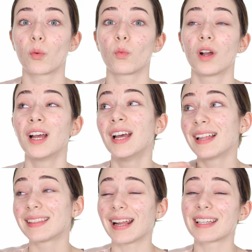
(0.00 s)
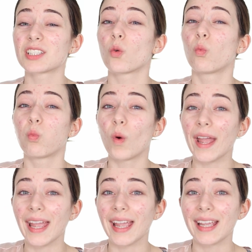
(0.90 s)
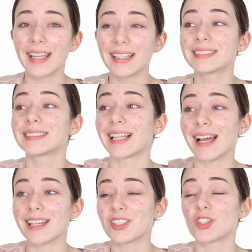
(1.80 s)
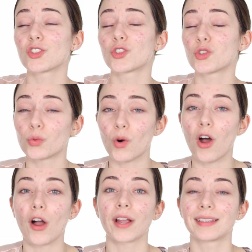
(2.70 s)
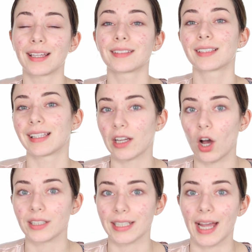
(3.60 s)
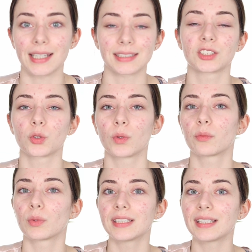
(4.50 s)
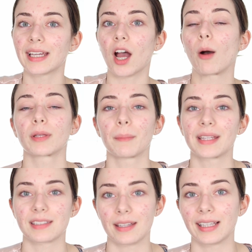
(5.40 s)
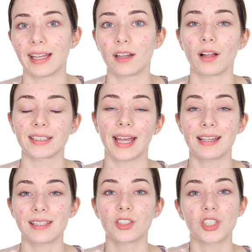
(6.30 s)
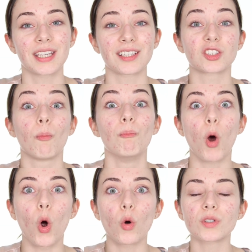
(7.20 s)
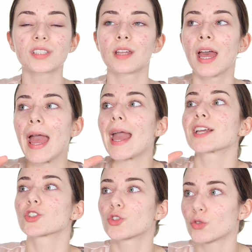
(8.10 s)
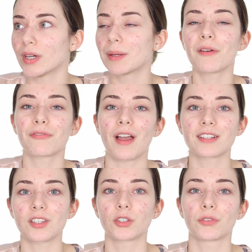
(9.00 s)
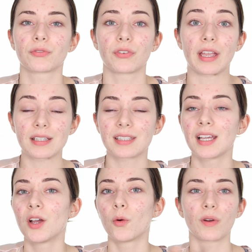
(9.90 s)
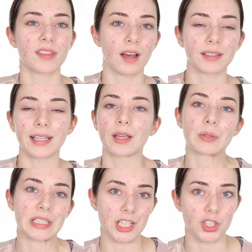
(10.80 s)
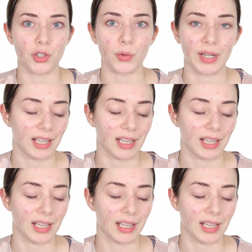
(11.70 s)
but that is way less strong than the glycolic acid. So it really complements the glycolic acid to get the most extreme effects on your face without irritation or